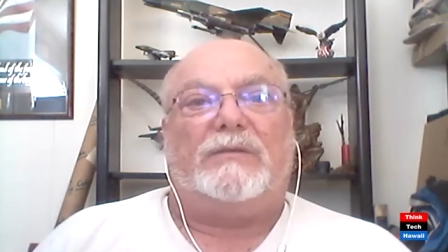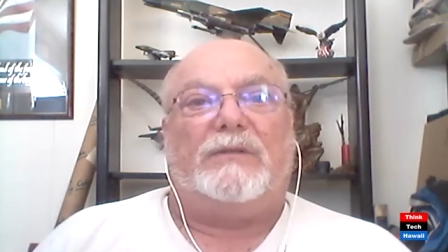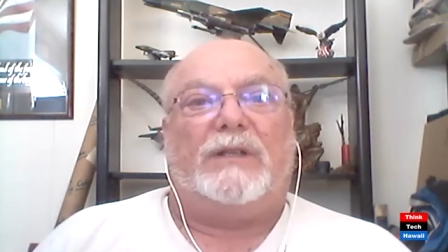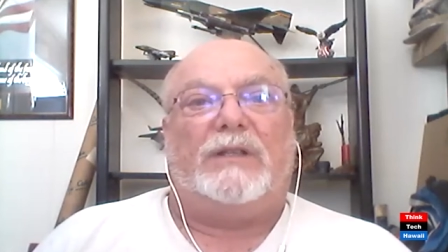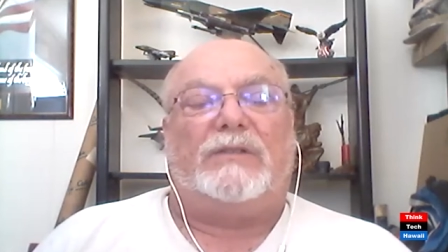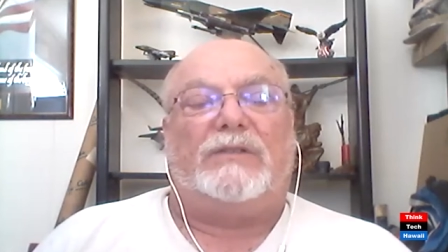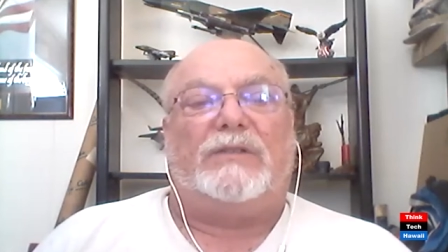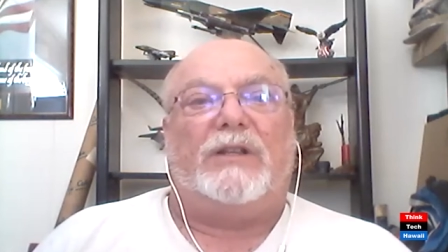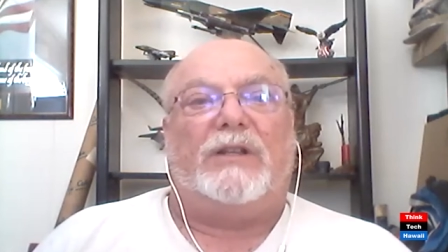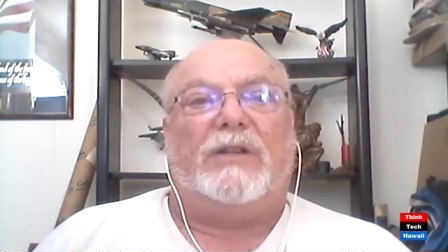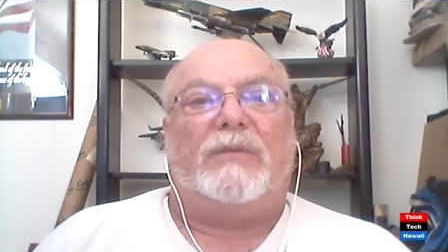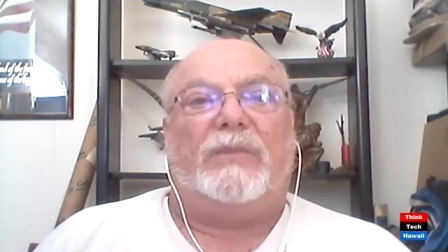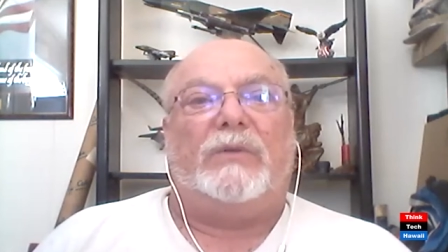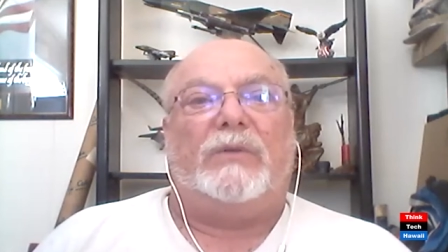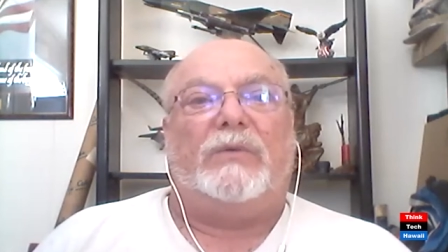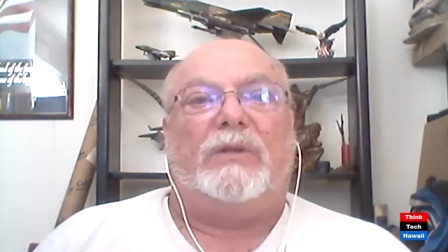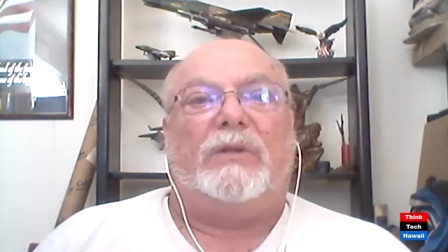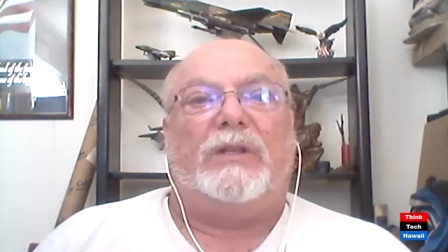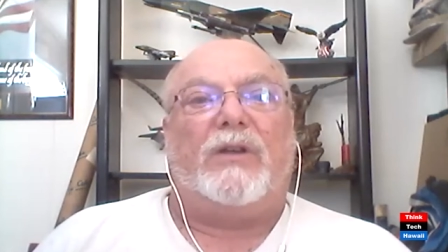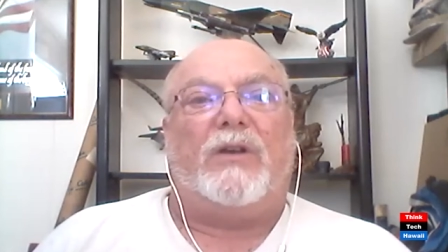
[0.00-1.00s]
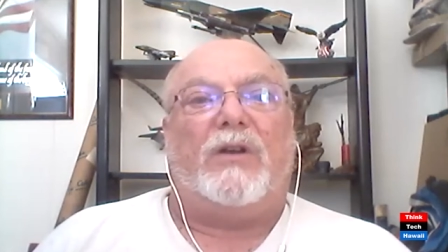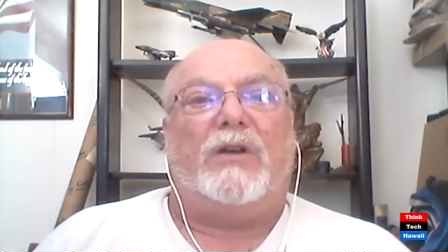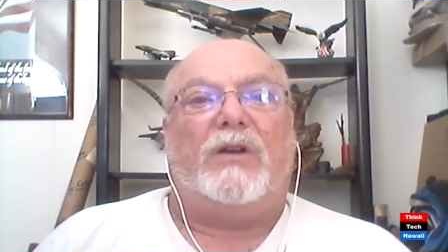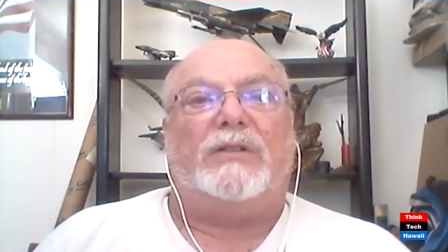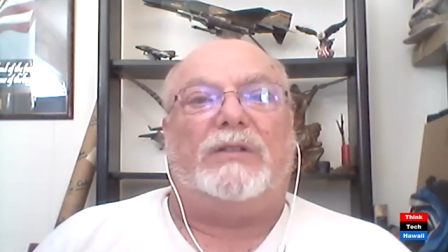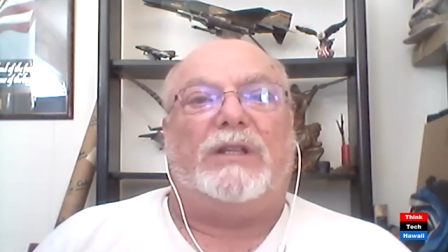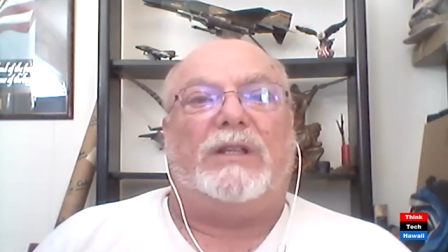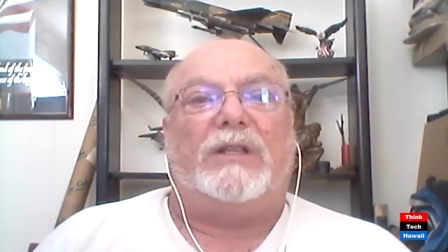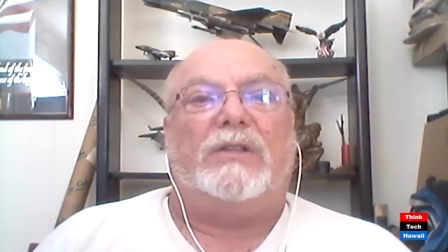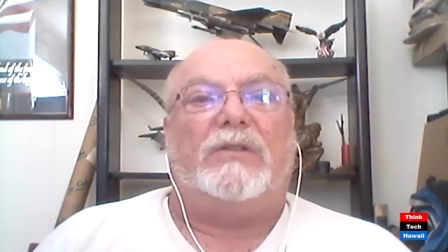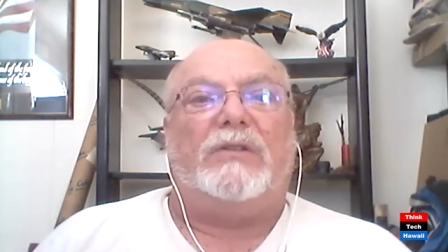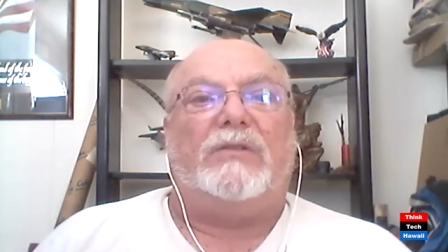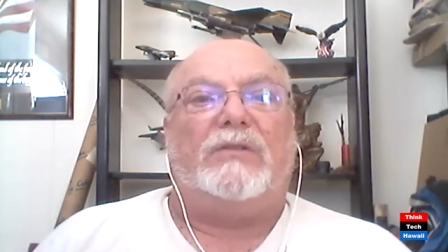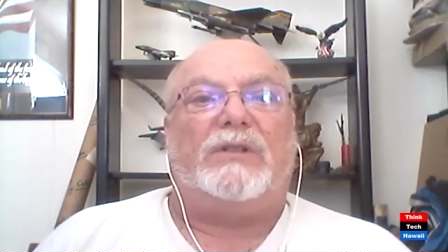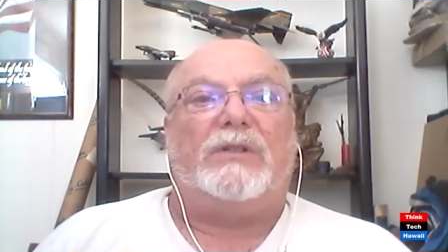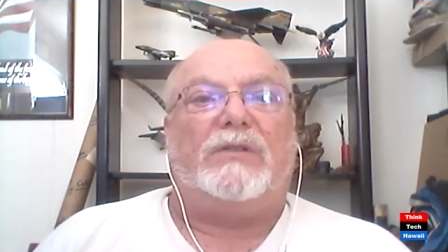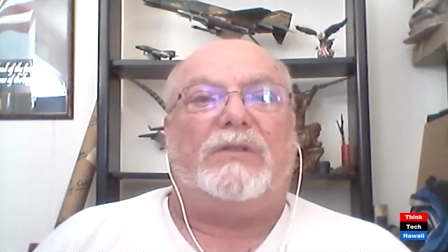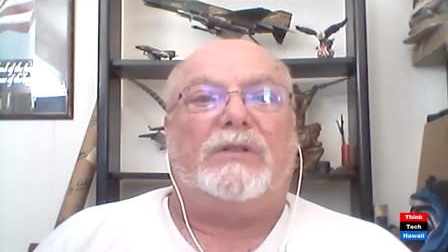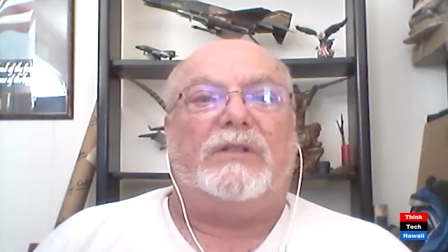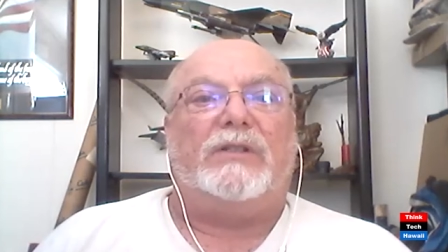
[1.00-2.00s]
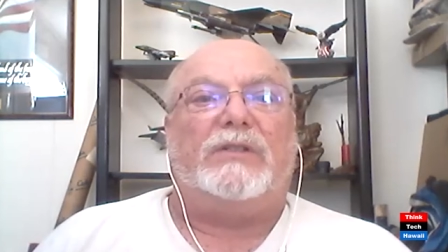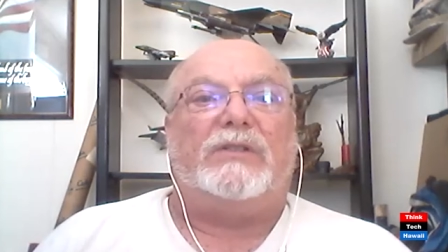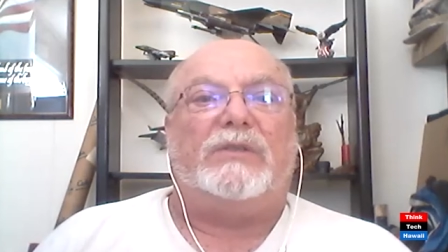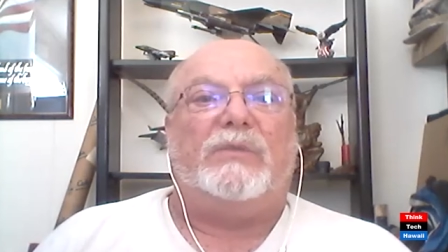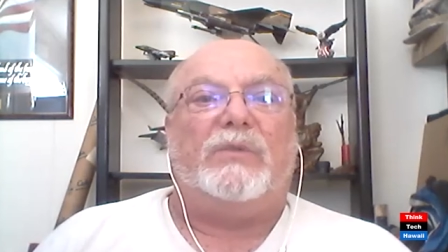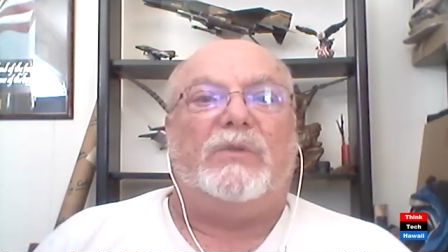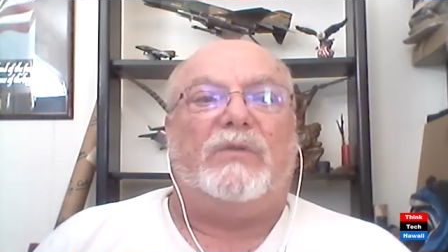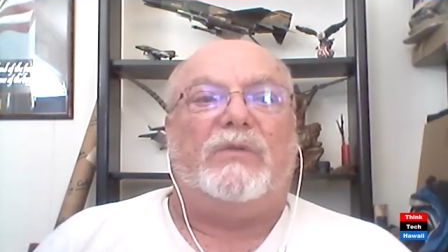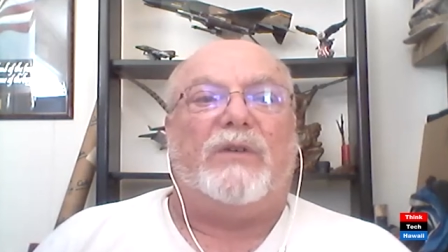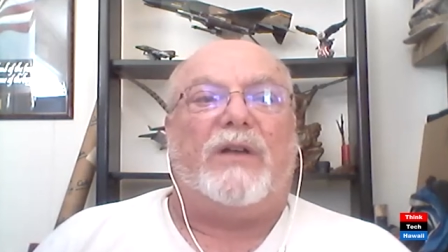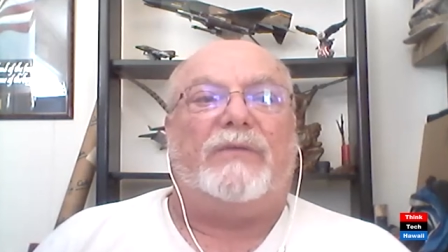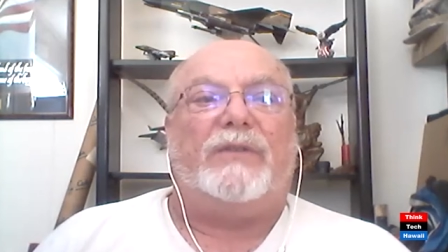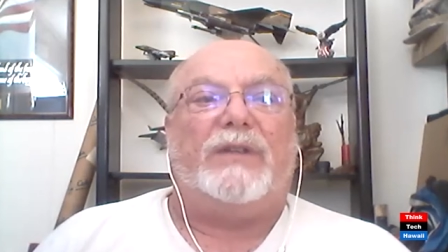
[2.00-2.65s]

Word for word: it's going to be really hard to get the utilities to move off